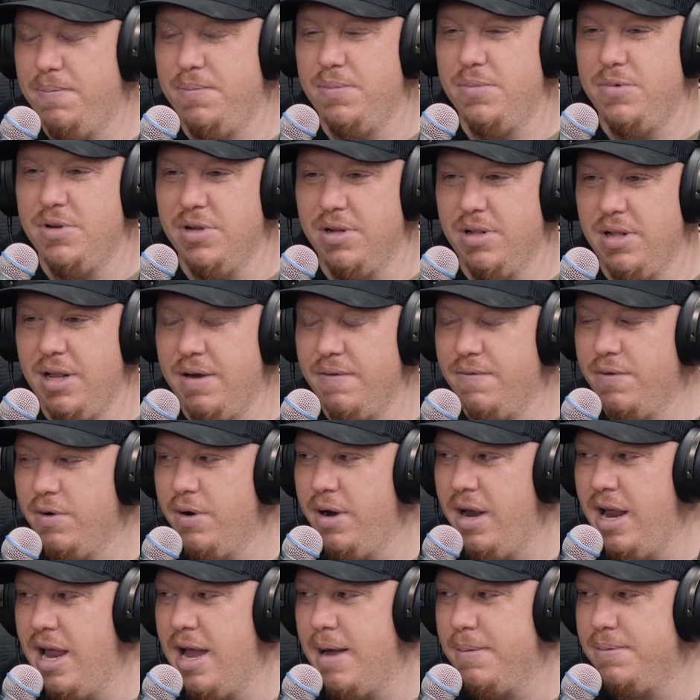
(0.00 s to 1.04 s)

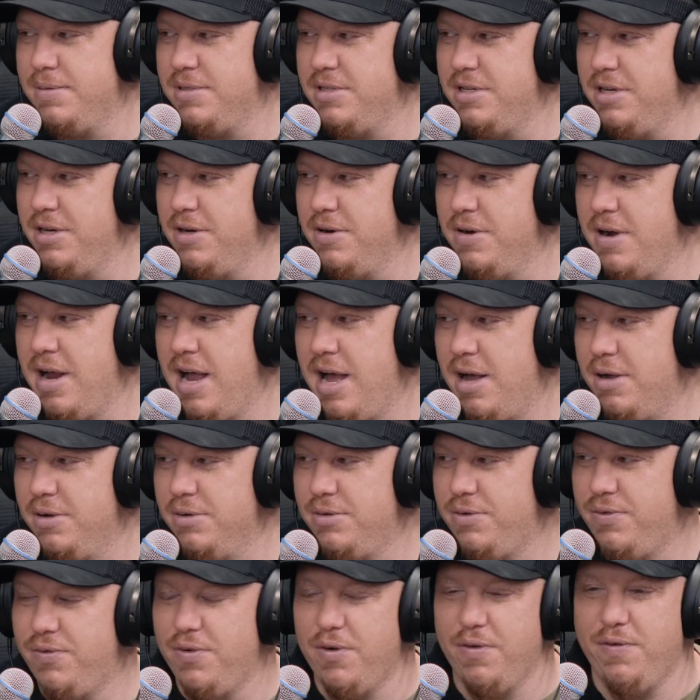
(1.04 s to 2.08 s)
delivery apps to your
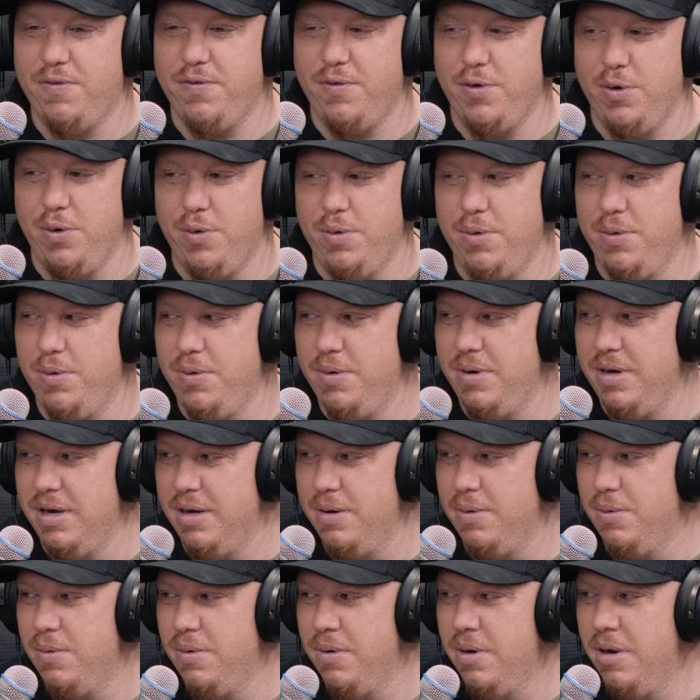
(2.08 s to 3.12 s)
house for food
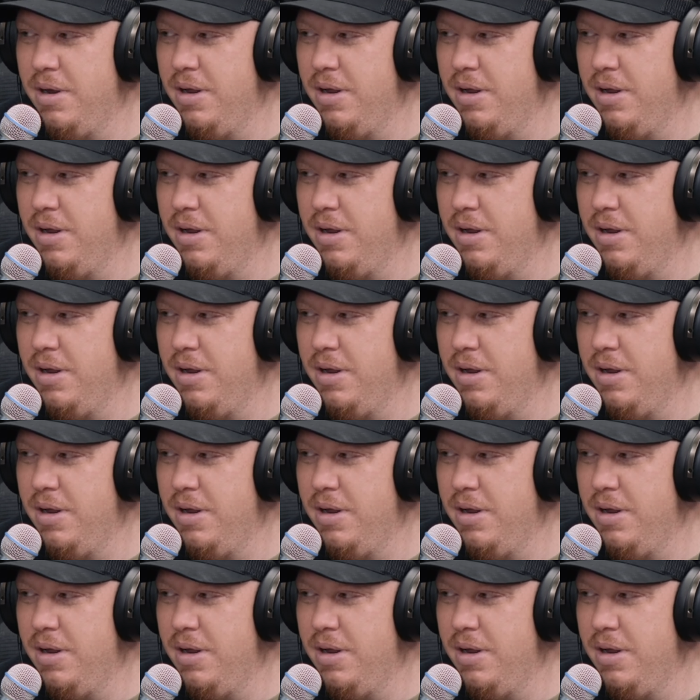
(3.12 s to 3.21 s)
and